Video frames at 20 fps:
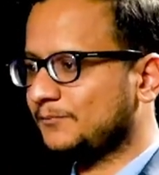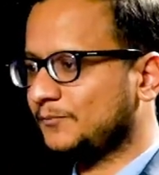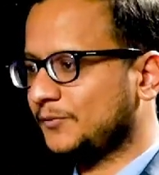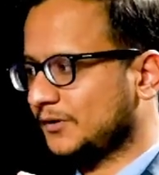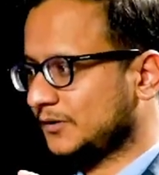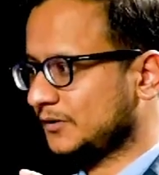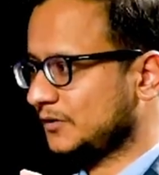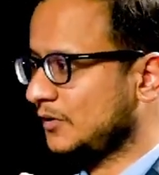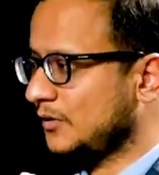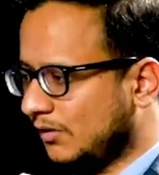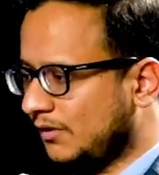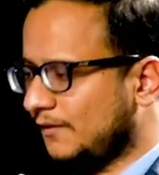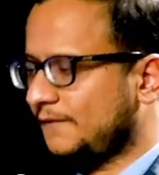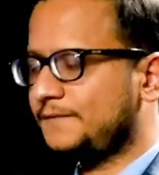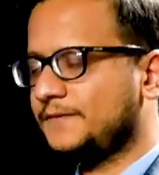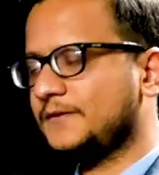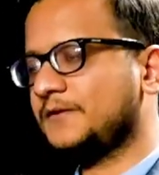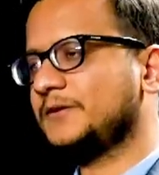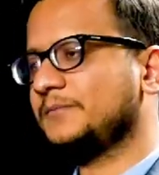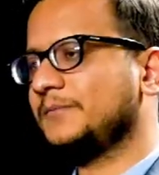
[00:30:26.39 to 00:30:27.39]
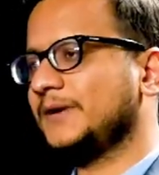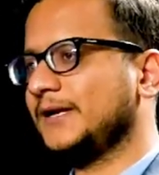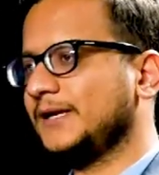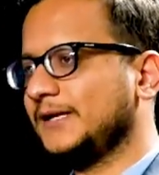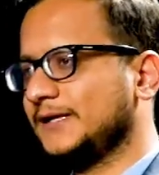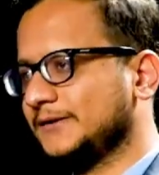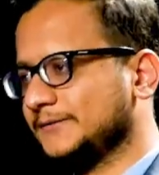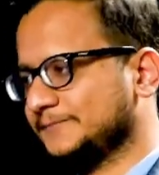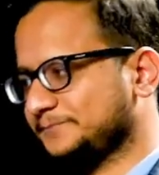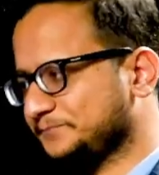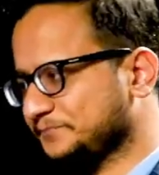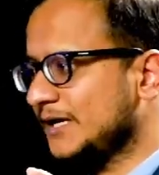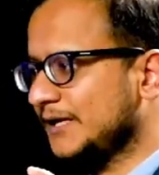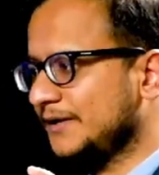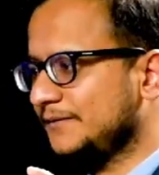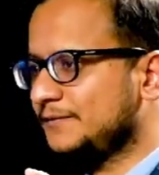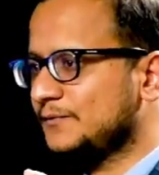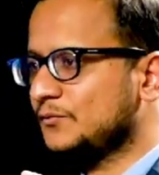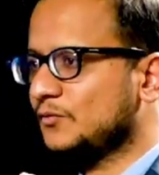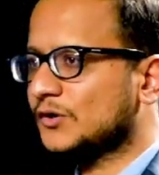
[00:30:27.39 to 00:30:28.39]
But of the remaining,
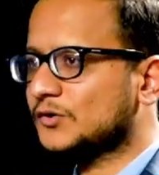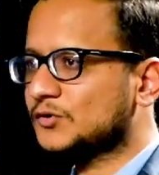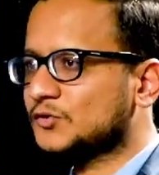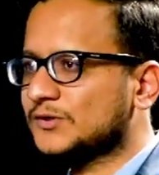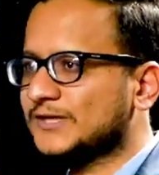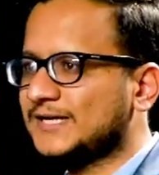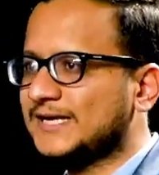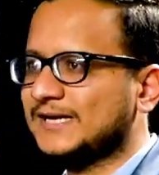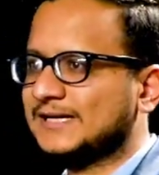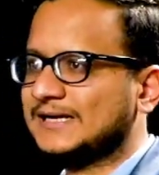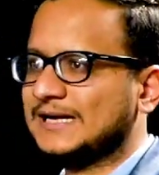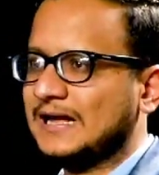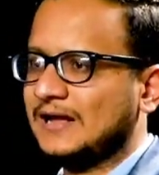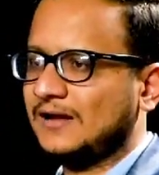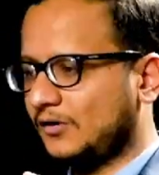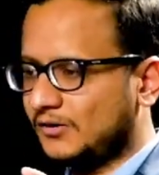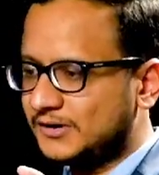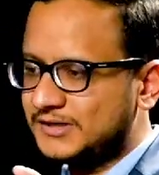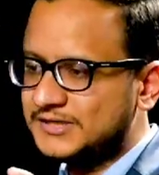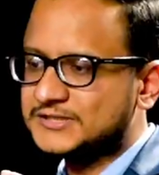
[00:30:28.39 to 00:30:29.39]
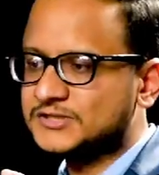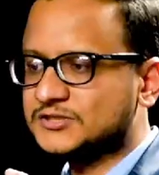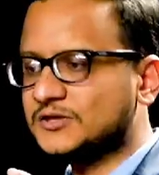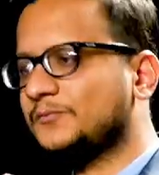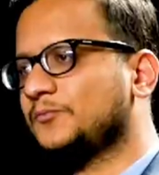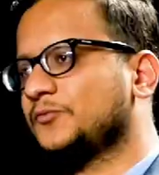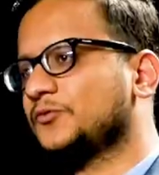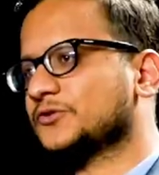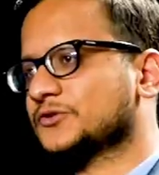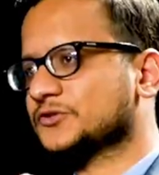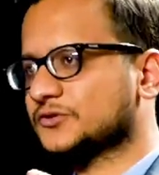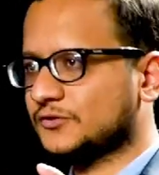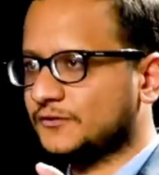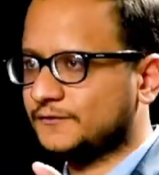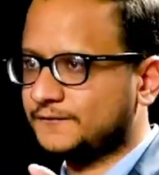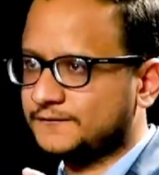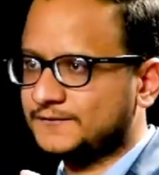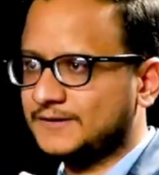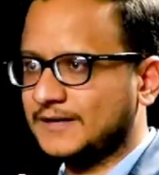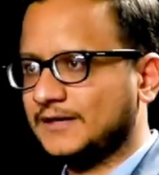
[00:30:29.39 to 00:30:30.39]
if you want to get only some portion
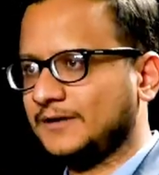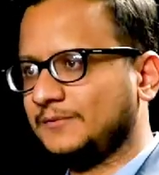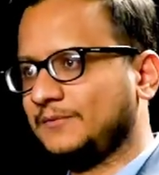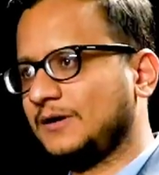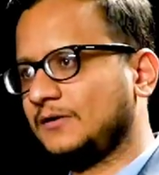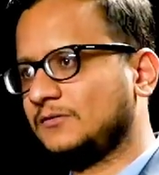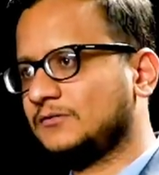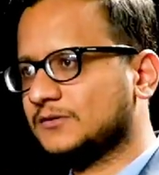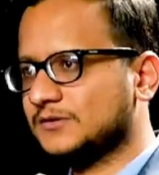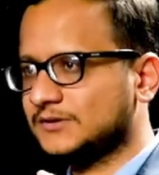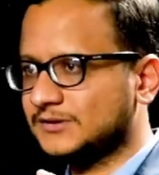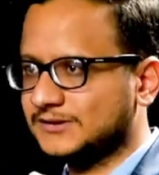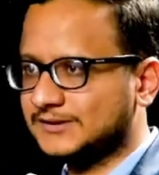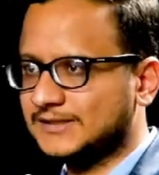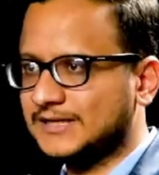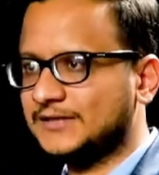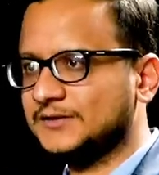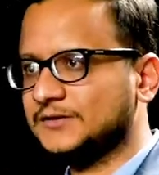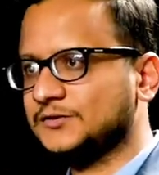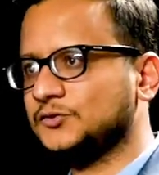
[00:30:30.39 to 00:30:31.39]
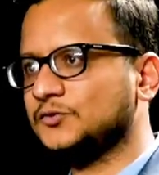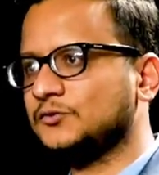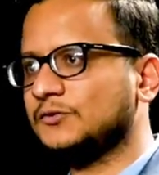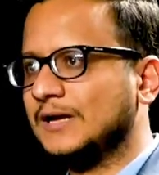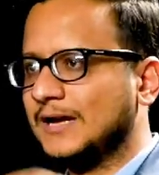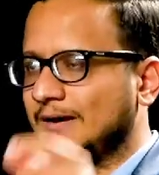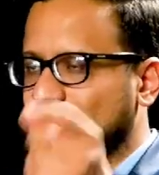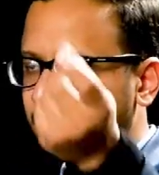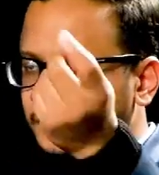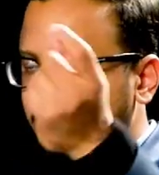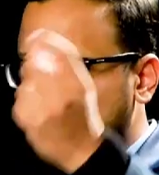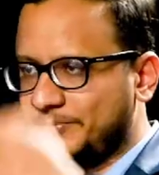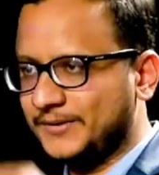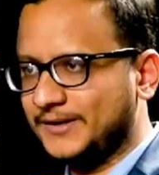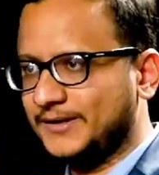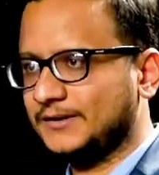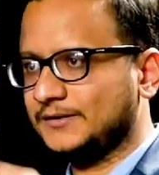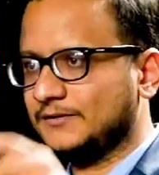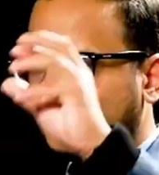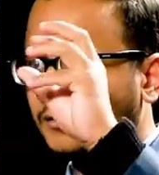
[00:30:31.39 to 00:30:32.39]
of that amount, then you have to
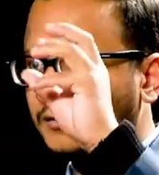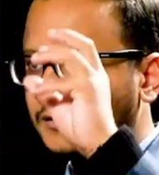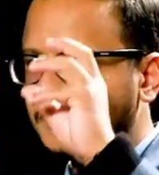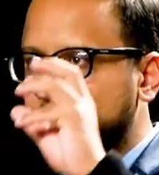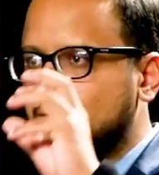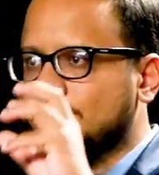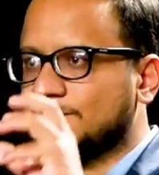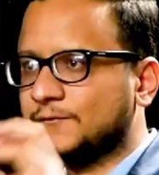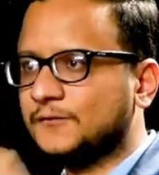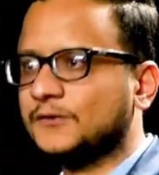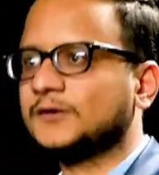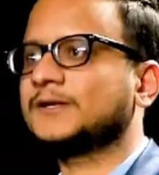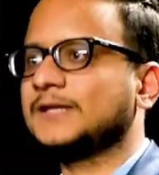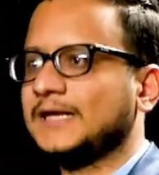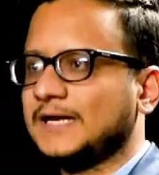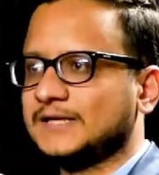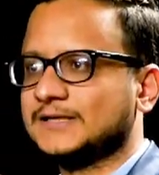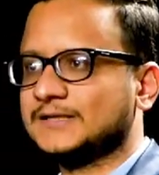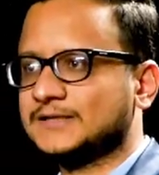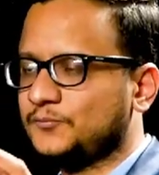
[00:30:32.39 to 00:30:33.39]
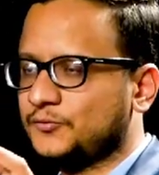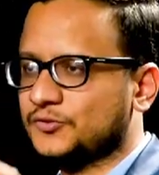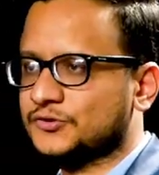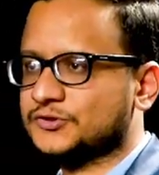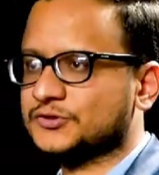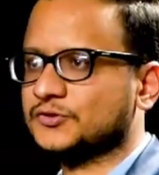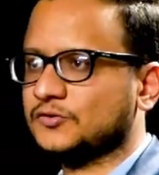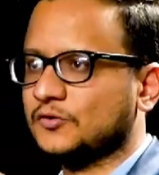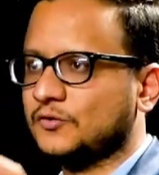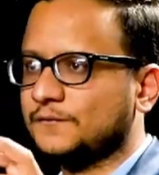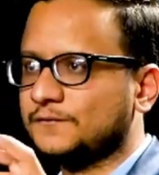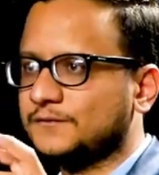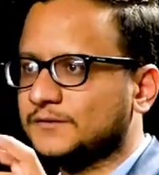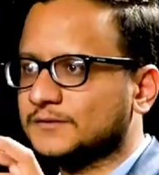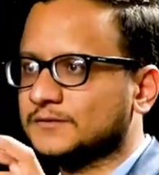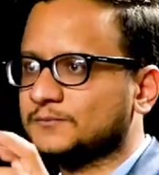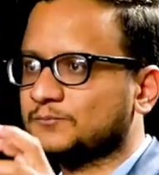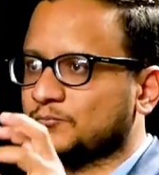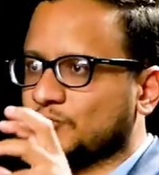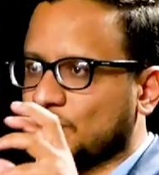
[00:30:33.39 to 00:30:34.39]
pay only for that portion of
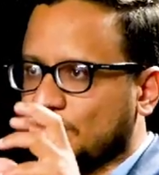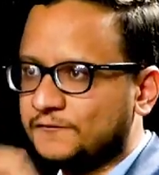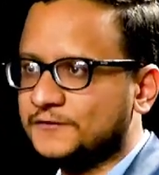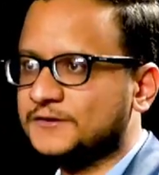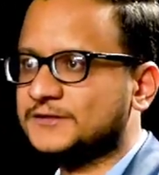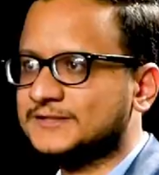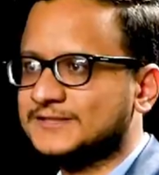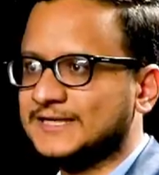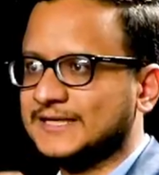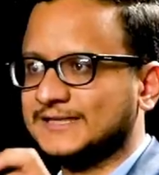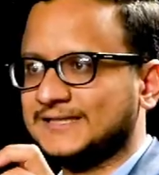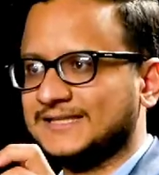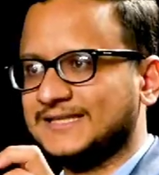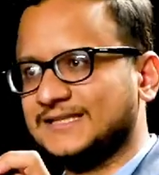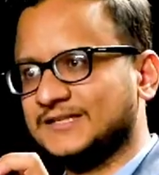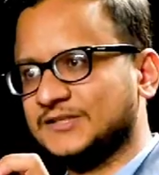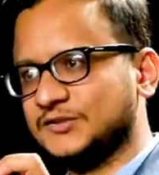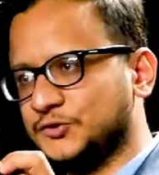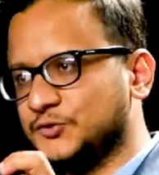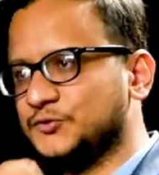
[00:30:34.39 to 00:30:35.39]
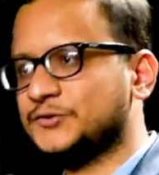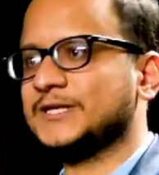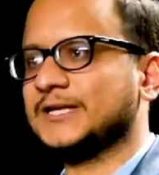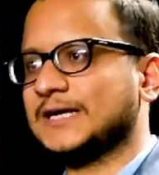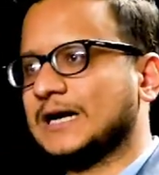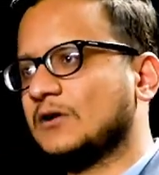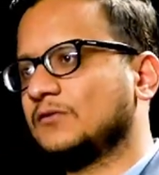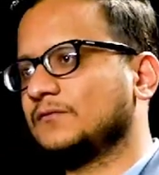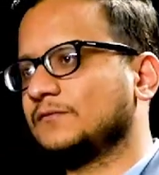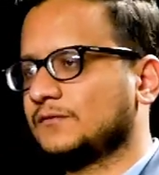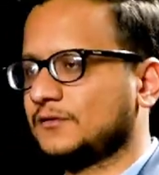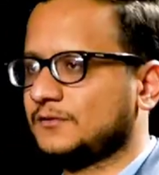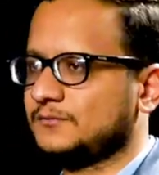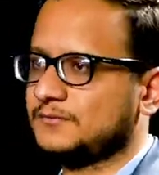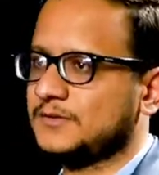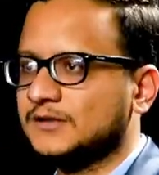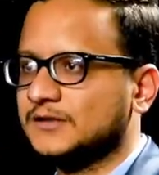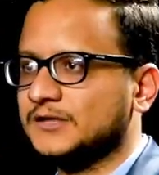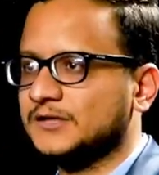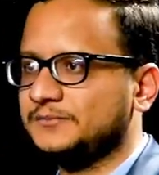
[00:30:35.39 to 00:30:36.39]
the profits that you take out from
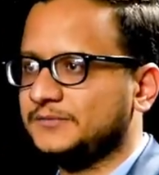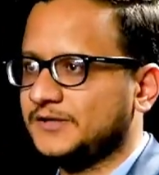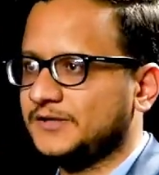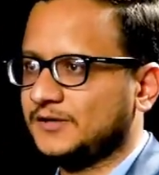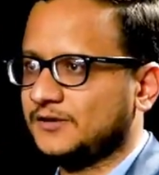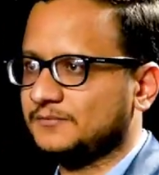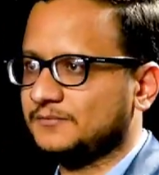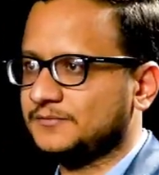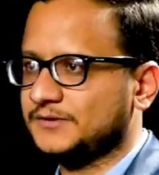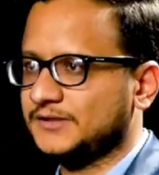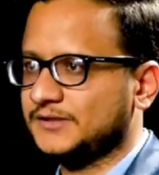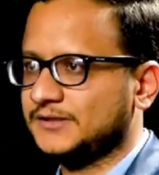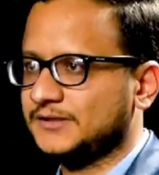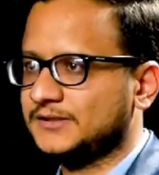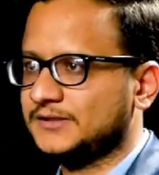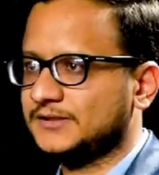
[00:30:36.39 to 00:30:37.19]
the limited company.